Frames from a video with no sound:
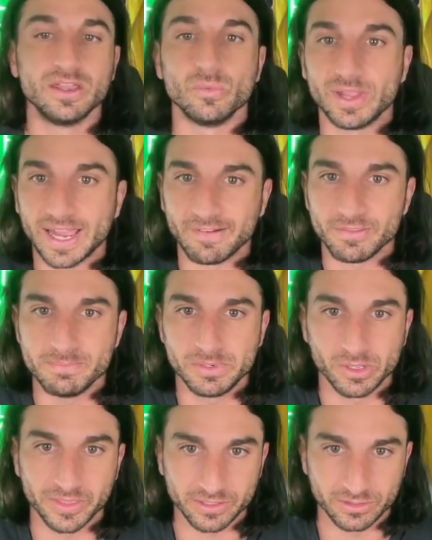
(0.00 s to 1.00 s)
We have the
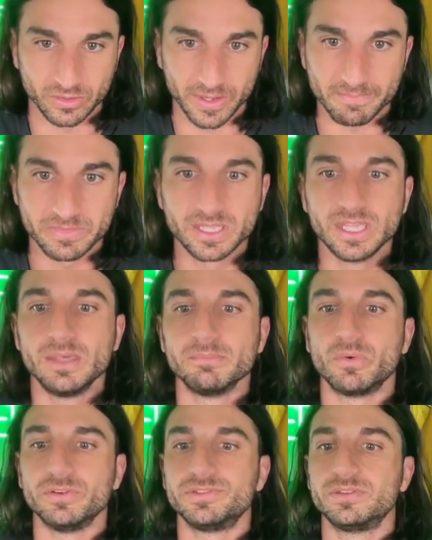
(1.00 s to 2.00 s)
ability to do it.
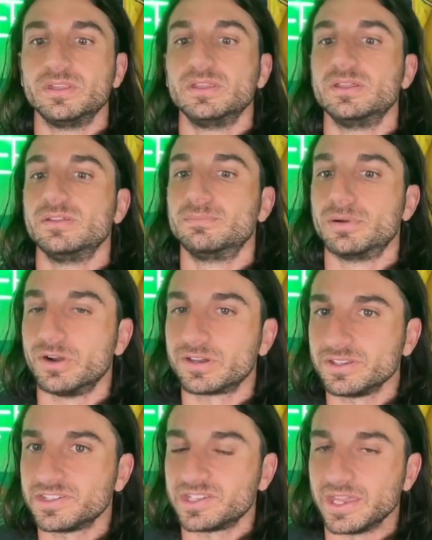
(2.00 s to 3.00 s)
But what
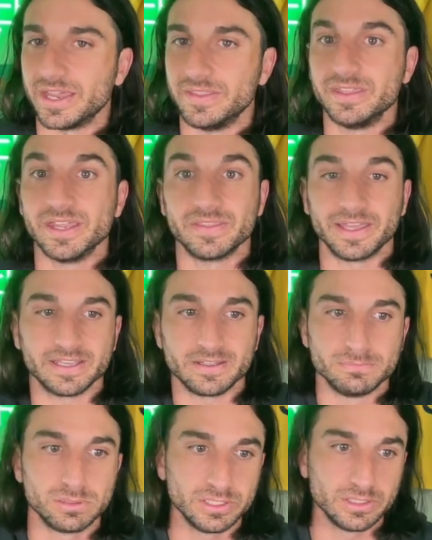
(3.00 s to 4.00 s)
Perkins said, and I
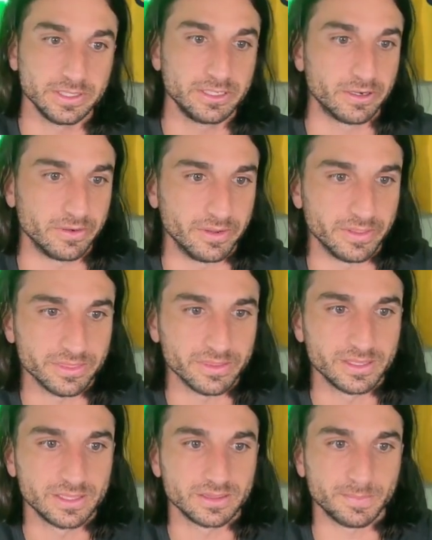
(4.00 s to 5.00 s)
completely agree with,
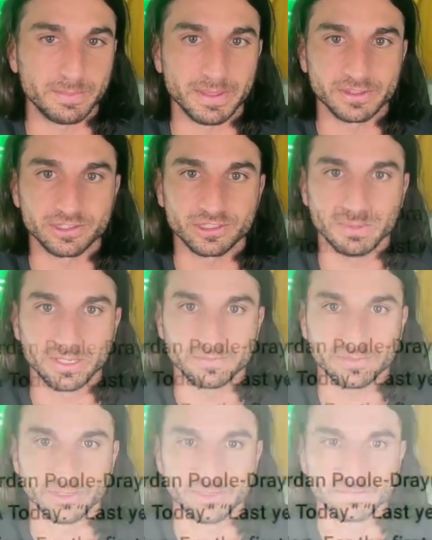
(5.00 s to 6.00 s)
let me make this big for you.